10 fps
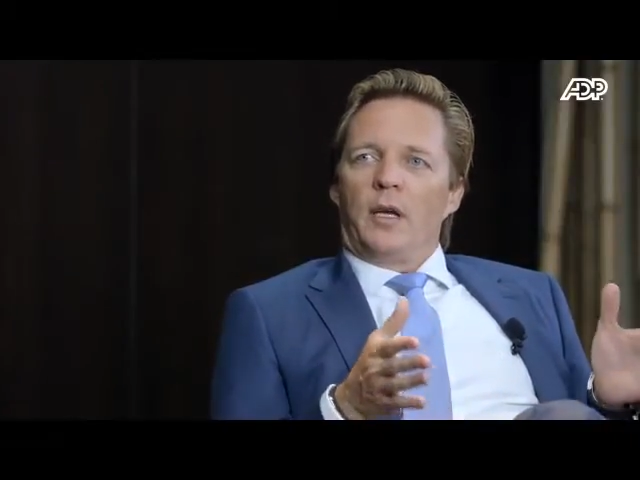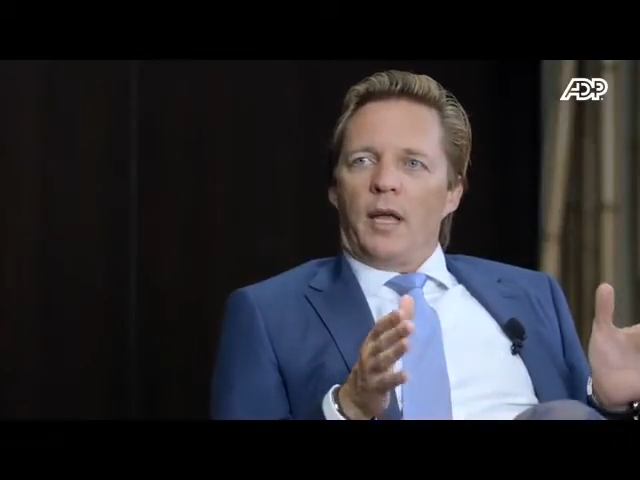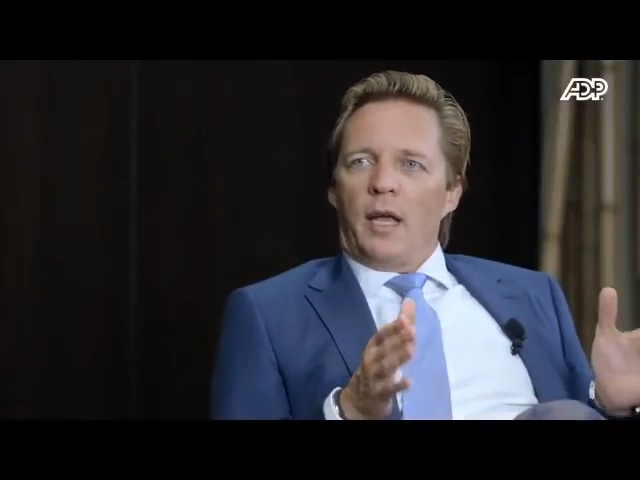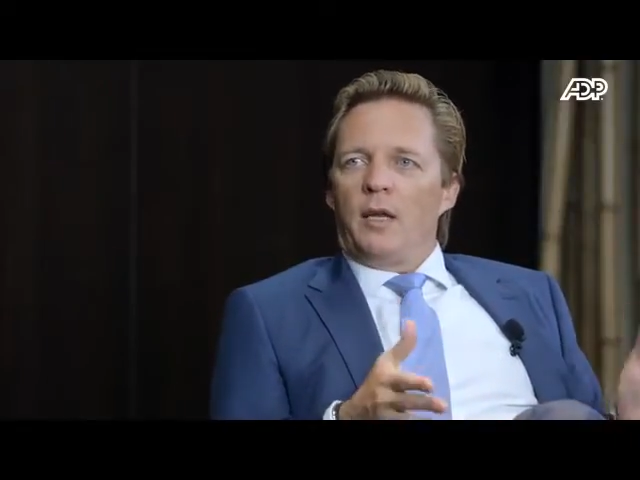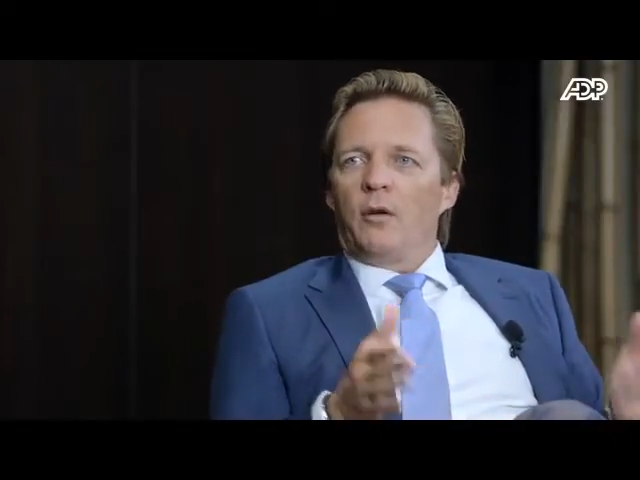
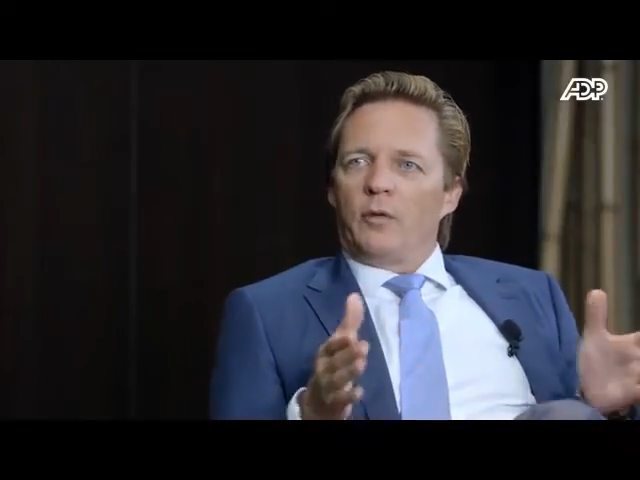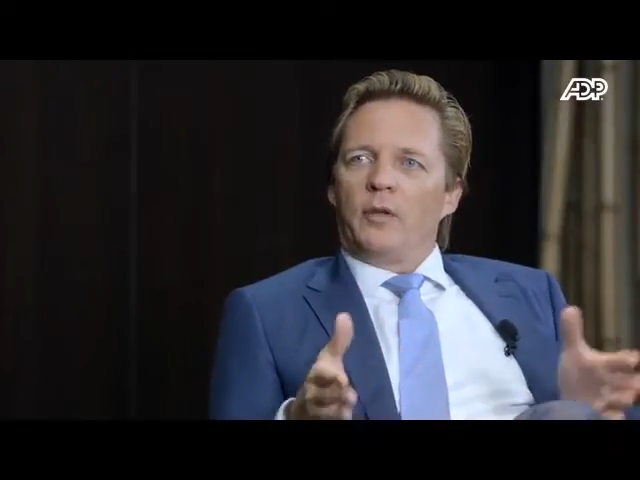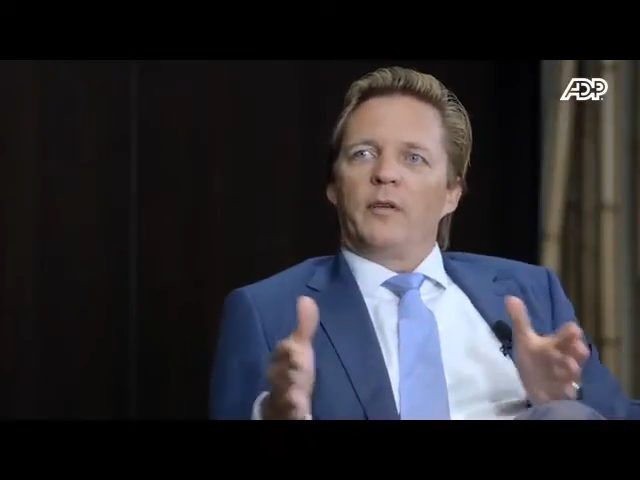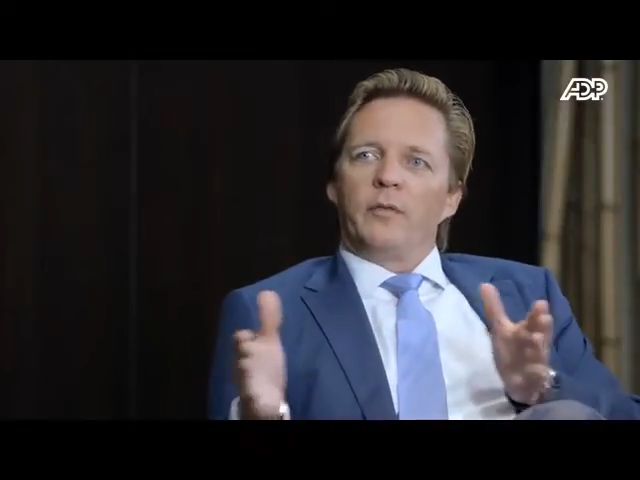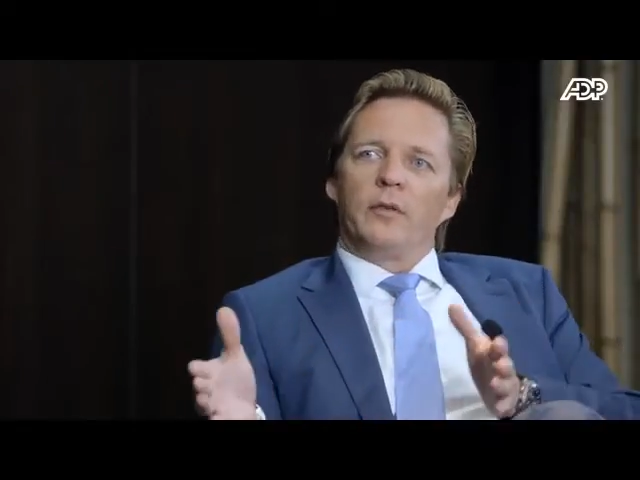in any of
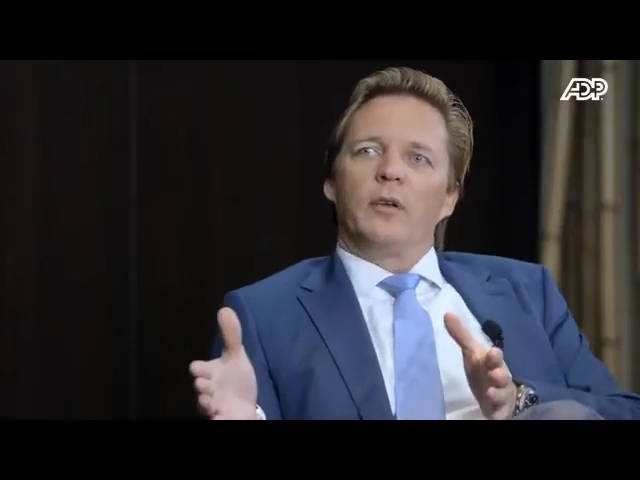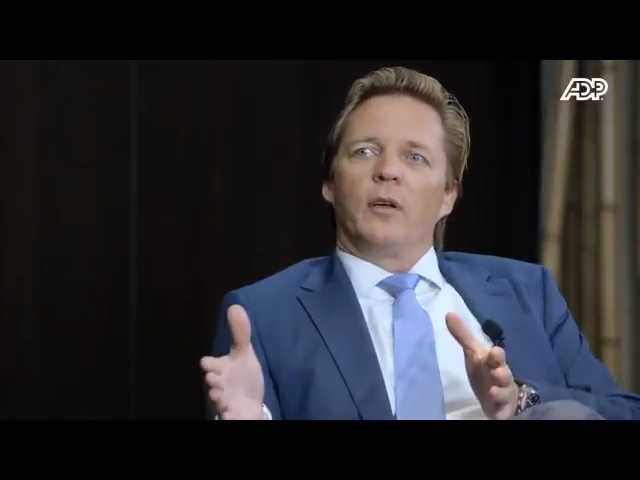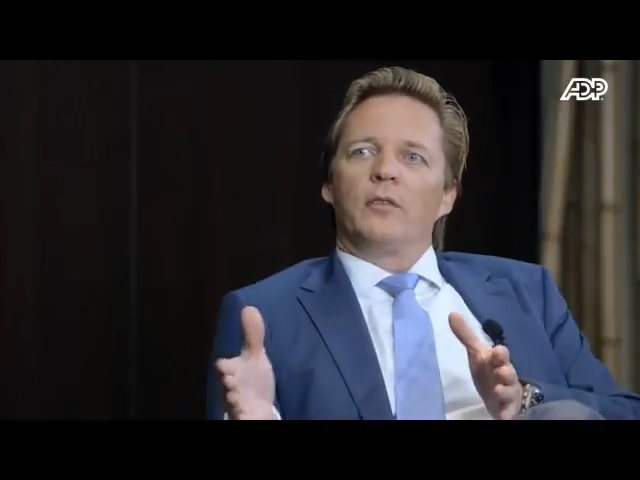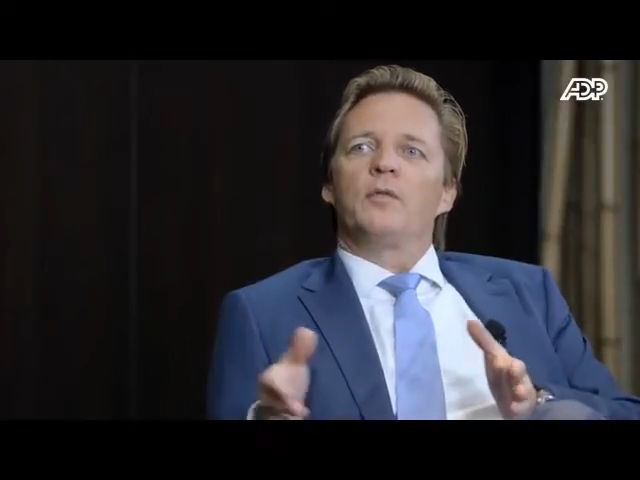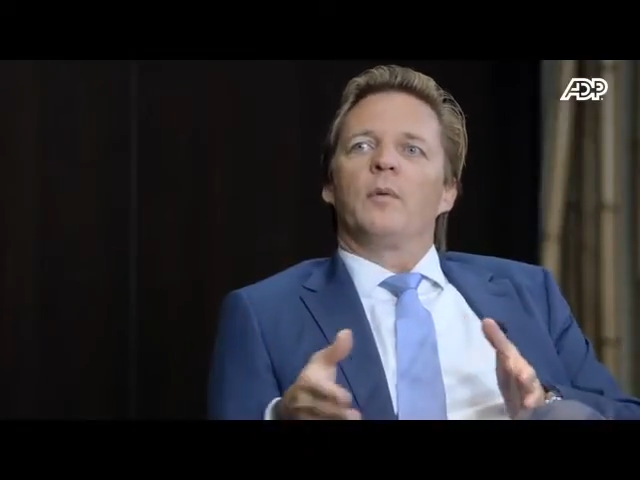the different
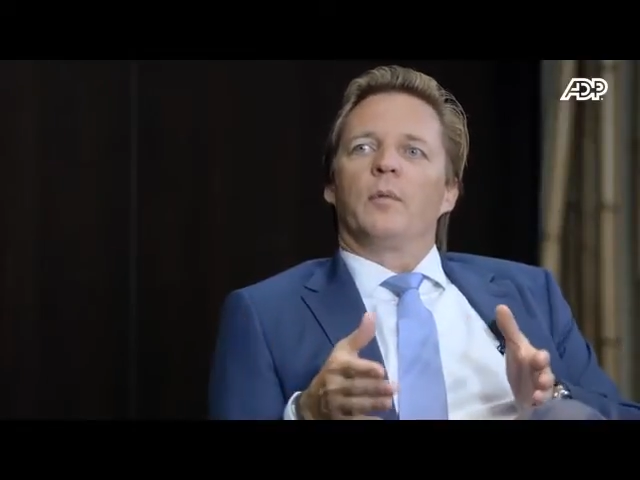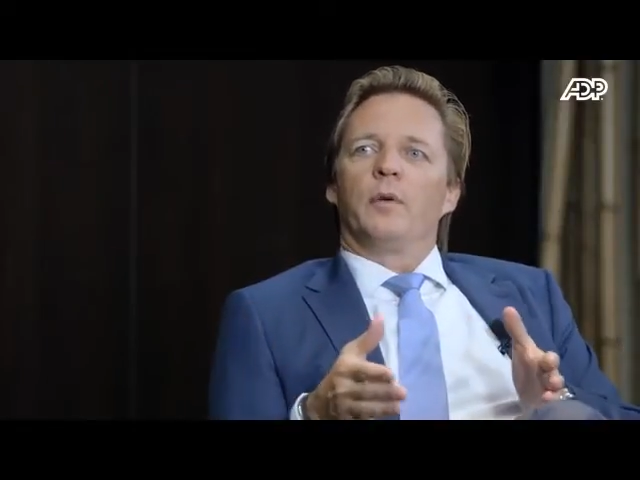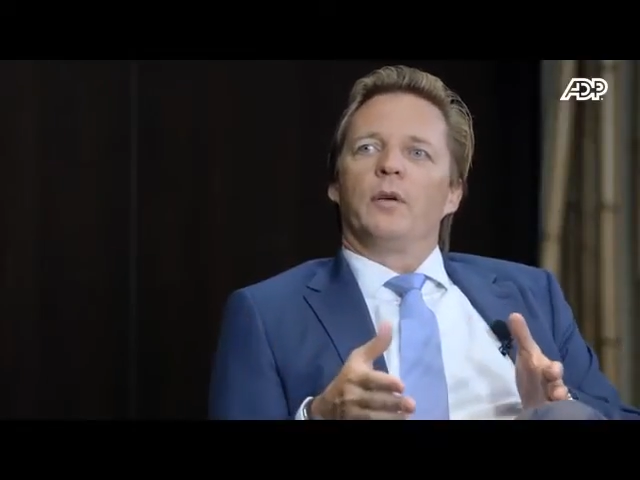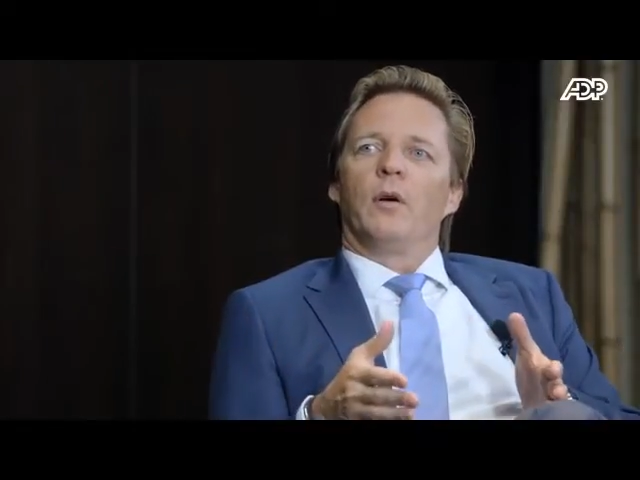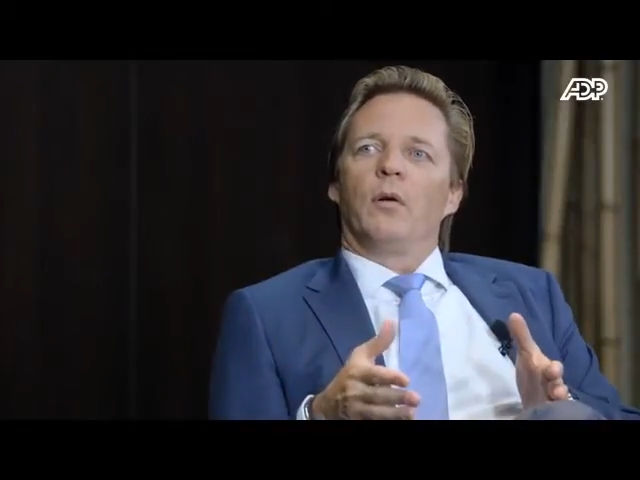countries where
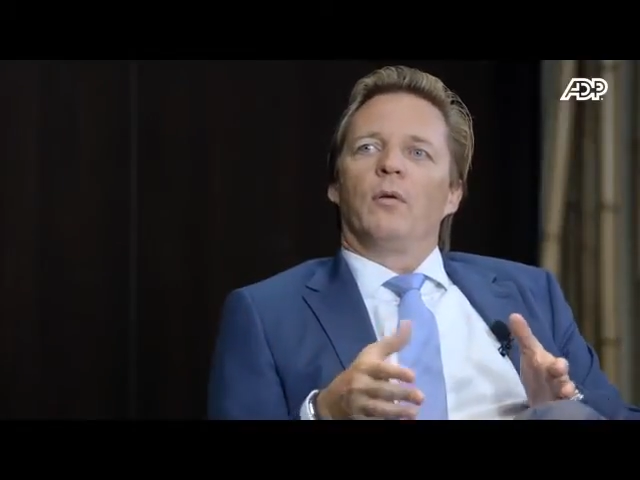we go,